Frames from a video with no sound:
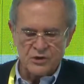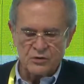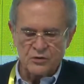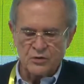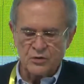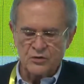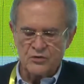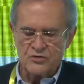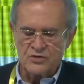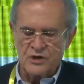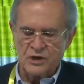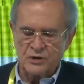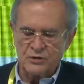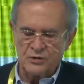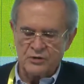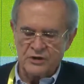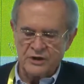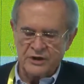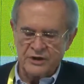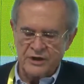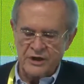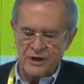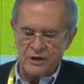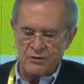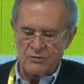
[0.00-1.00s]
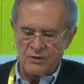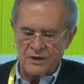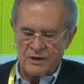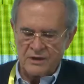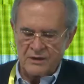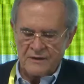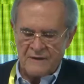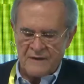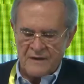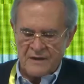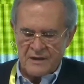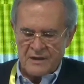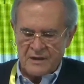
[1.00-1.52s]
Also,
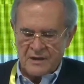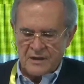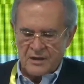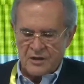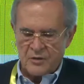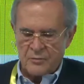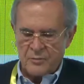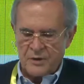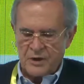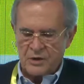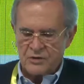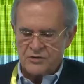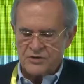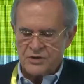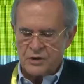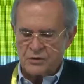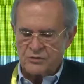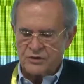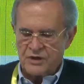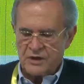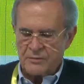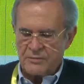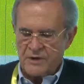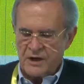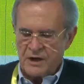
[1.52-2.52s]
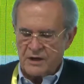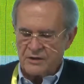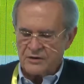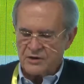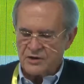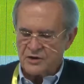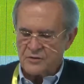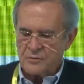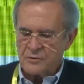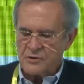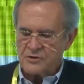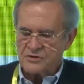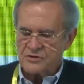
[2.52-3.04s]
deep,
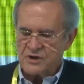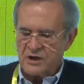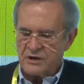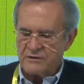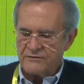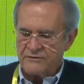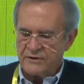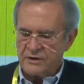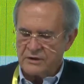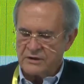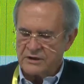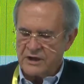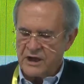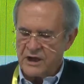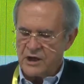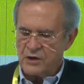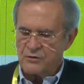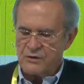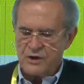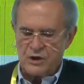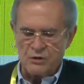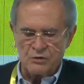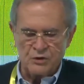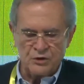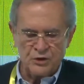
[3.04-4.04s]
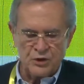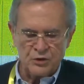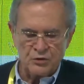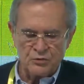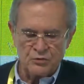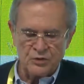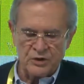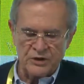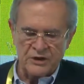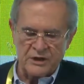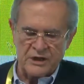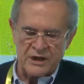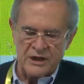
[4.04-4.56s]
some deep
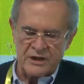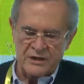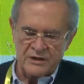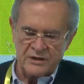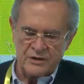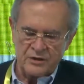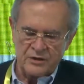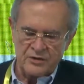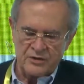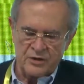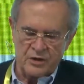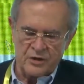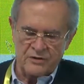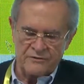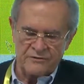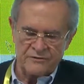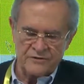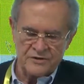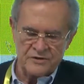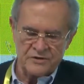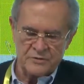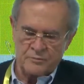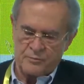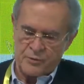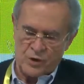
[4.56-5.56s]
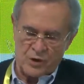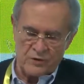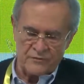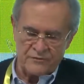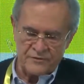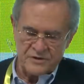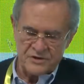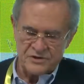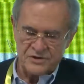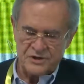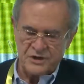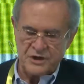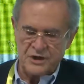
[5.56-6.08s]
recognition to all the farmers
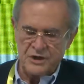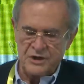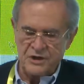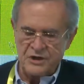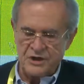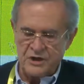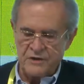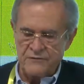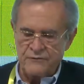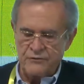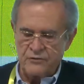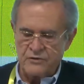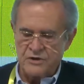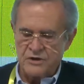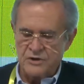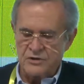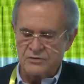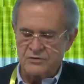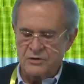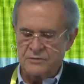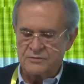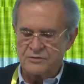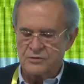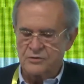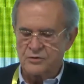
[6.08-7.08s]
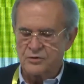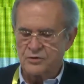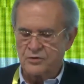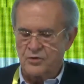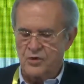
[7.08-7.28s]
for all their